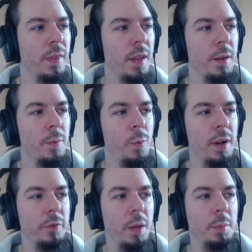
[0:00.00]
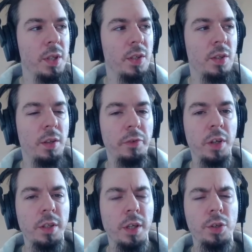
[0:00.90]
one of them is
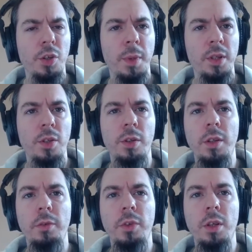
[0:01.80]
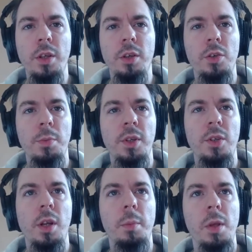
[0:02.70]
difficulty adjustment. So the difficulty adjustment is
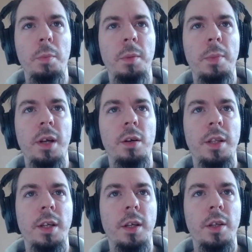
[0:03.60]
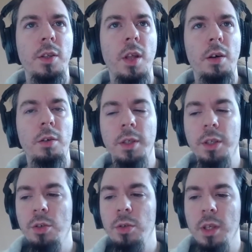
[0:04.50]
going to be a bit better than it is now.
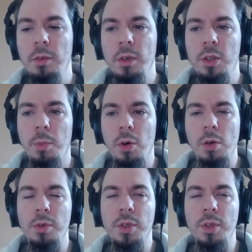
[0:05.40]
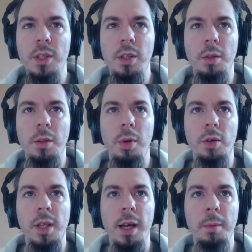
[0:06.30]
It should give us more consistent
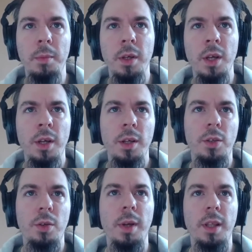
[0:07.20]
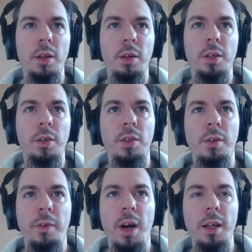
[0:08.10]
block time. So right now there is
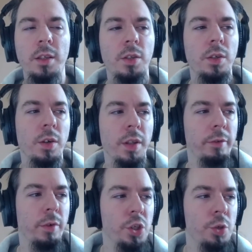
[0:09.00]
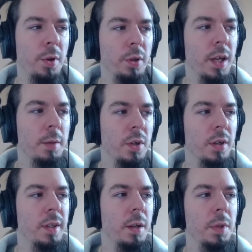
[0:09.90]
a variance, on average block times
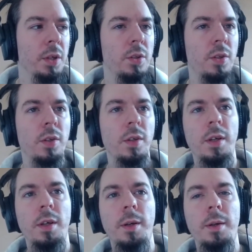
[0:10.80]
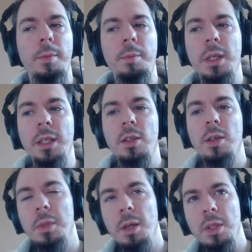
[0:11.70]
are 10 minutes, but
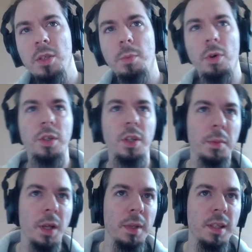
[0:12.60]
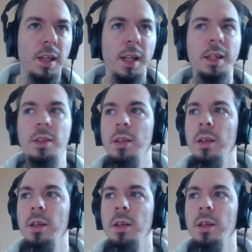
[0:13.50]
sometimes it's more, sometimes it's less.